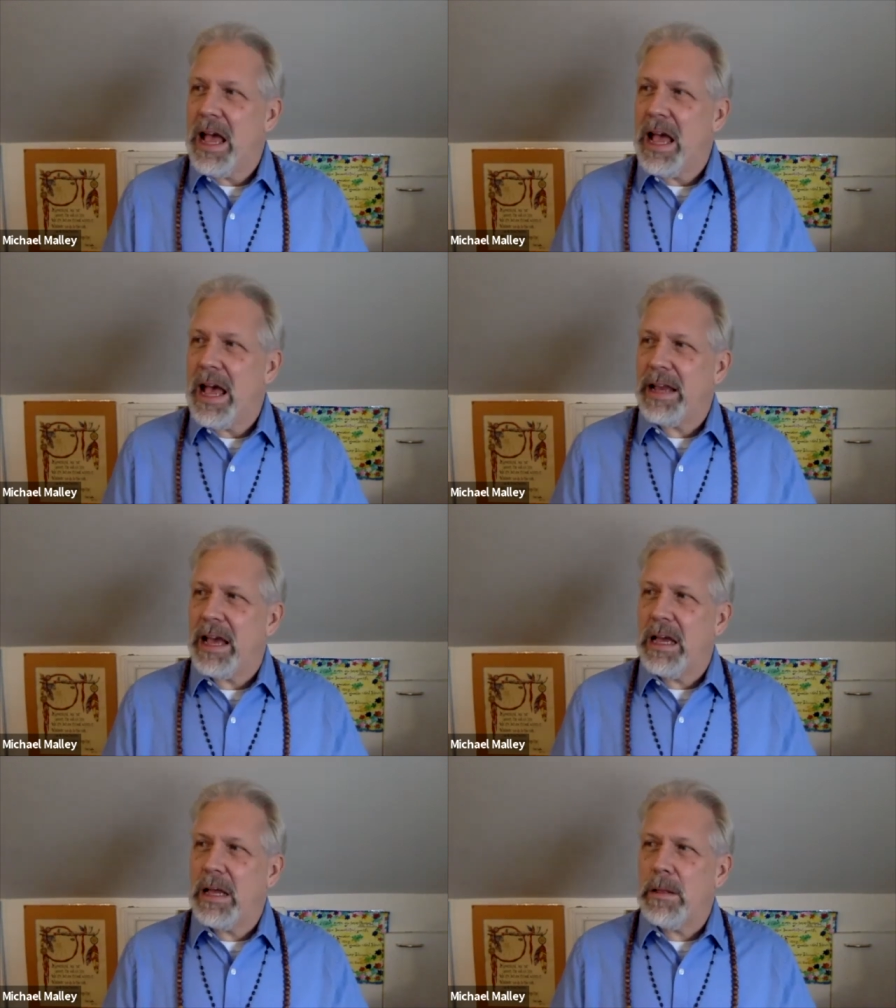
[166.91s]
And
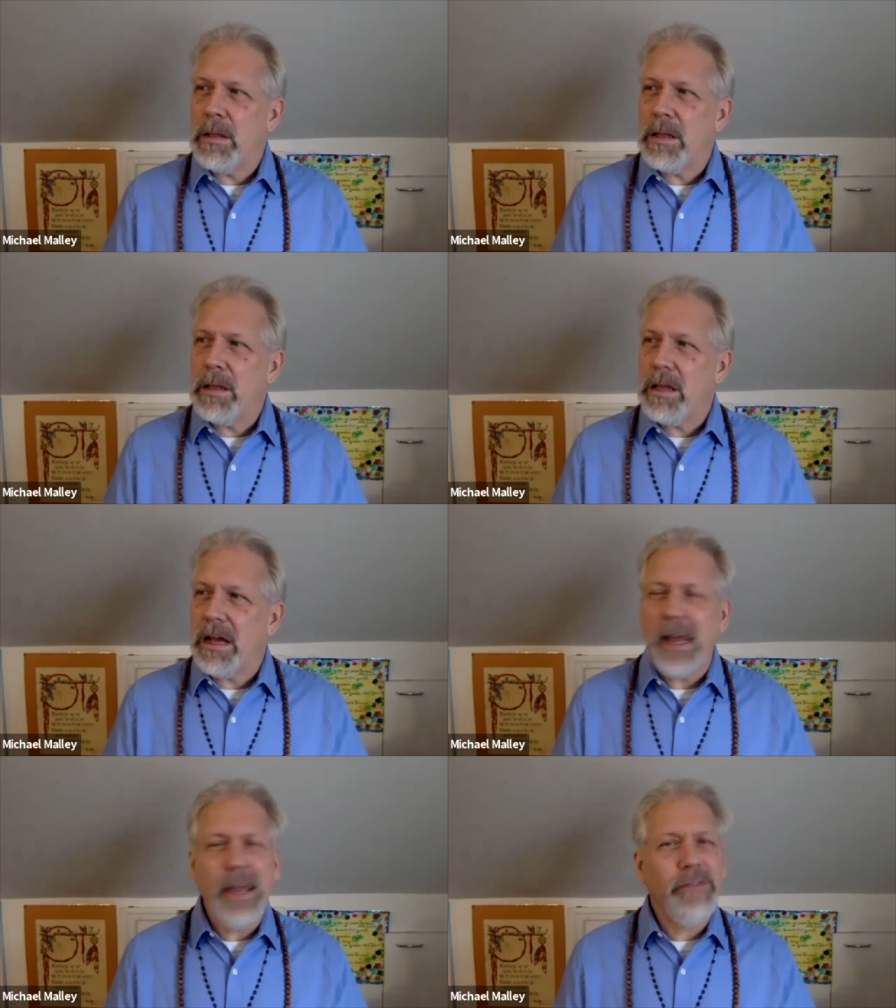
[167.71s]

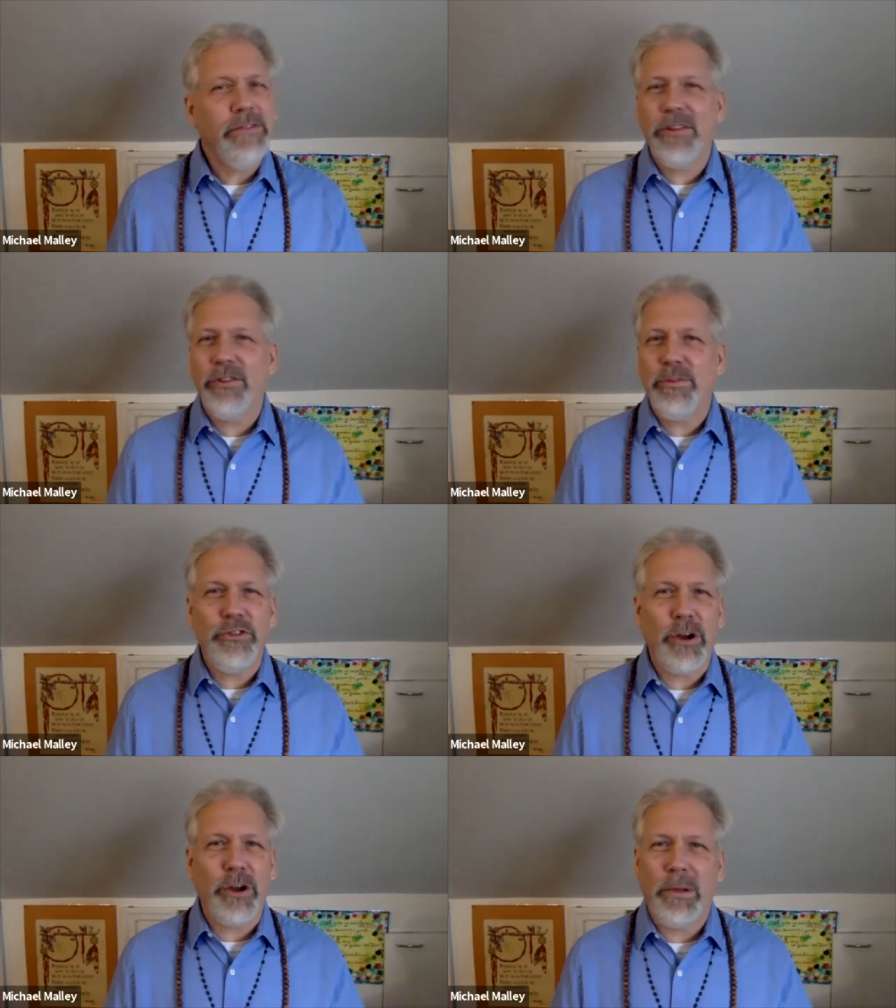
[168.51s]
I haven't led some
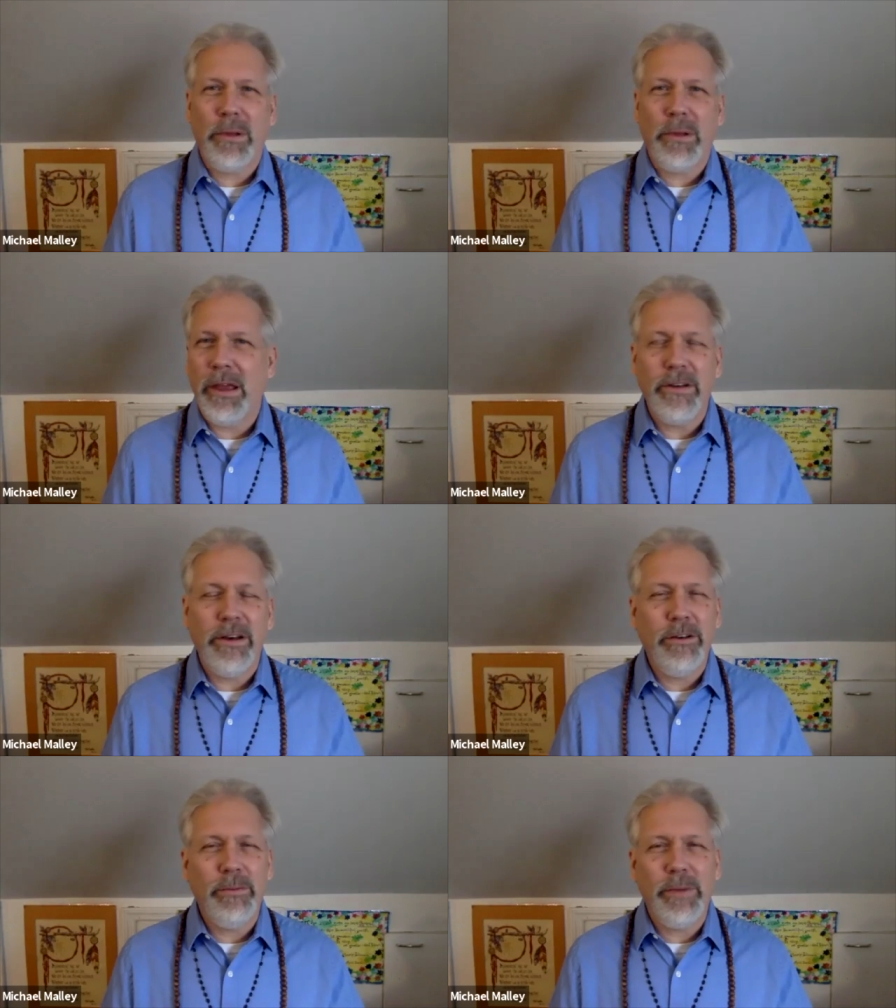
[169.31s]
charmed life.
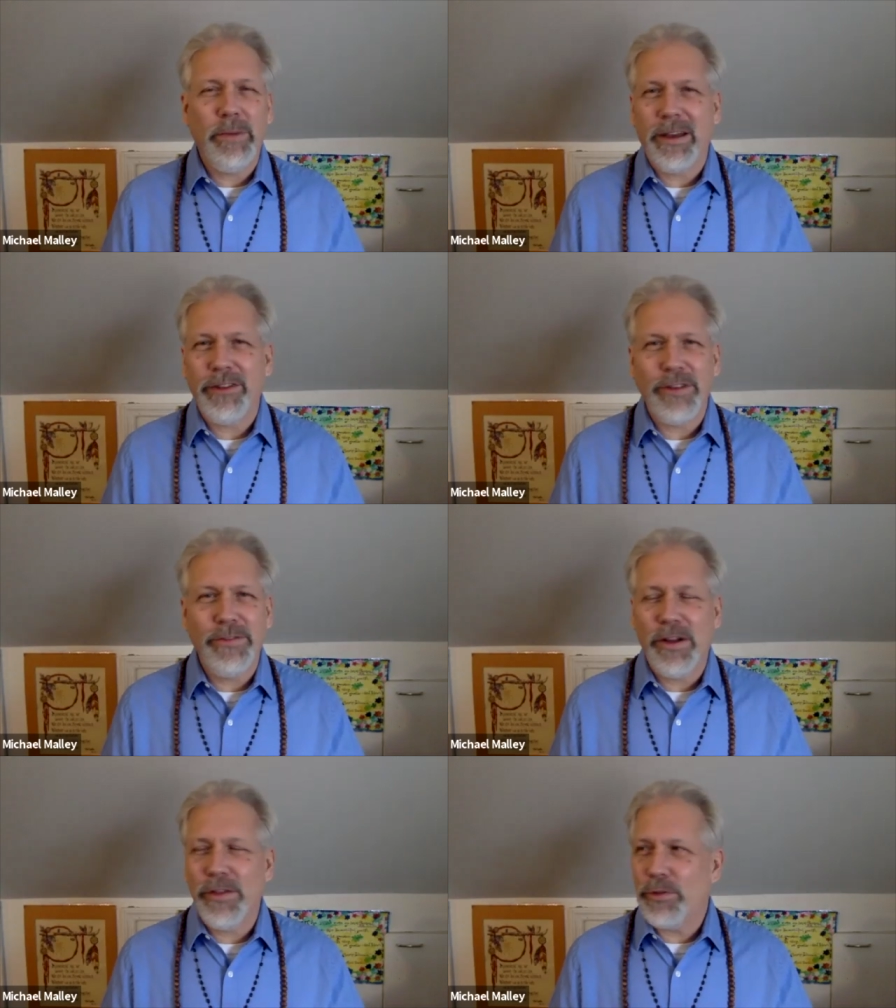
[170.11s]
Oh my gosh,
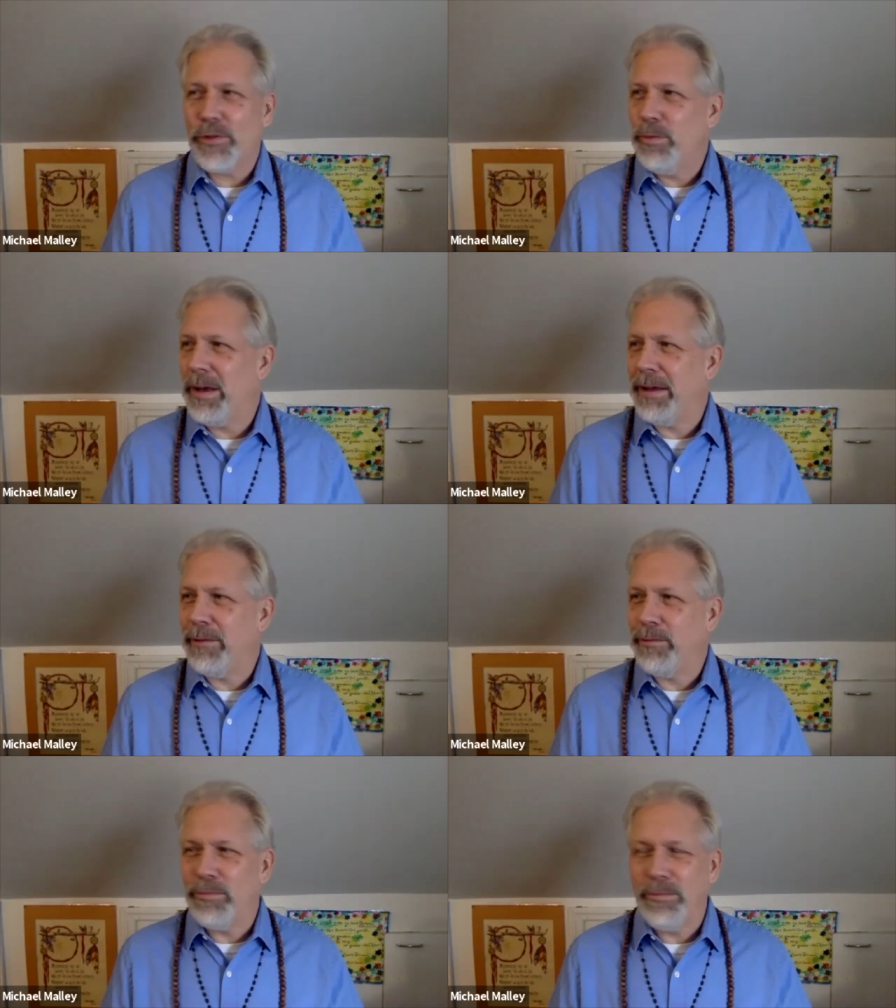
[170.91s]
I've gone through my